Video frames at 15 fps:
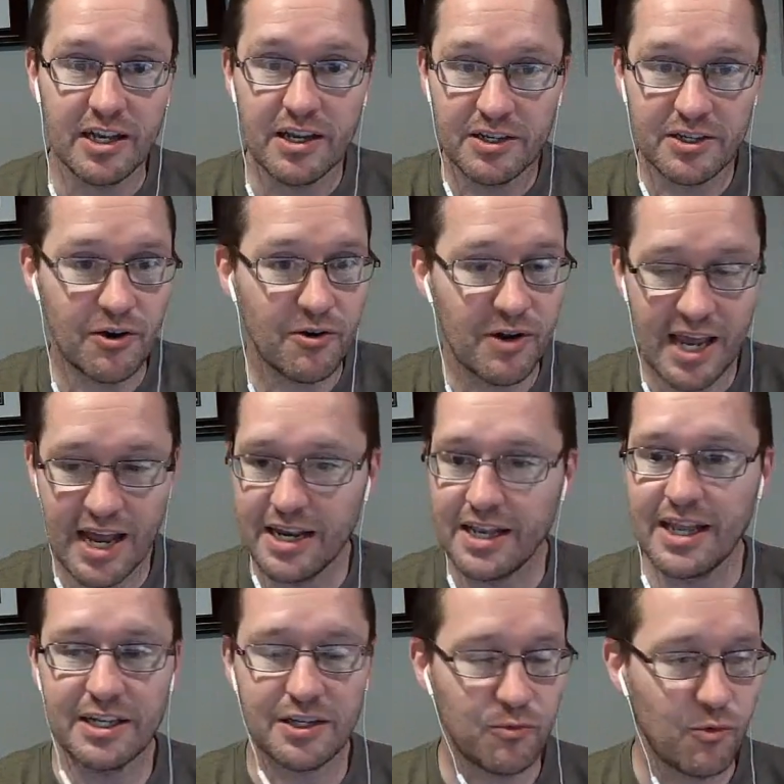So again,
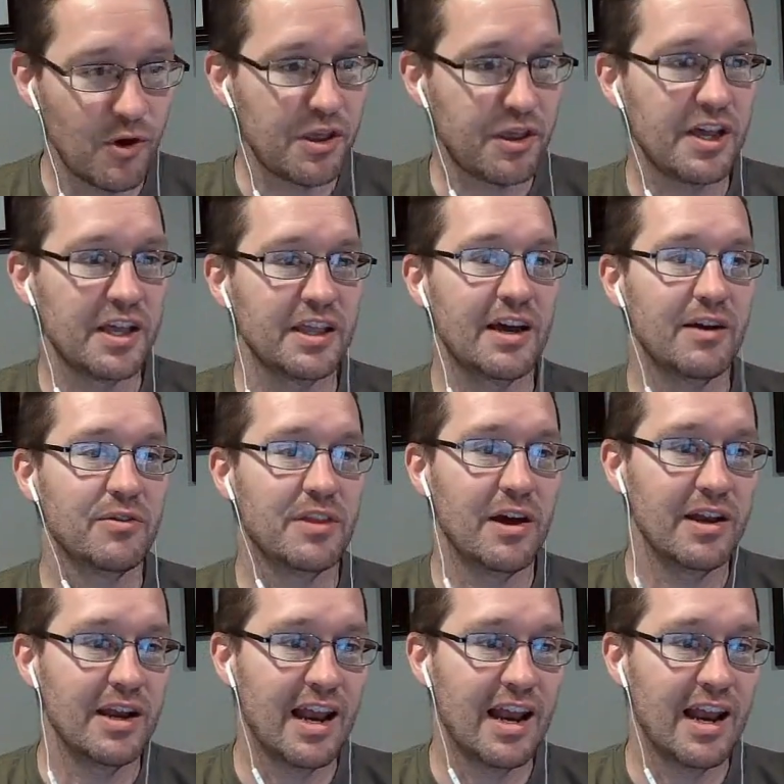that's one thing that that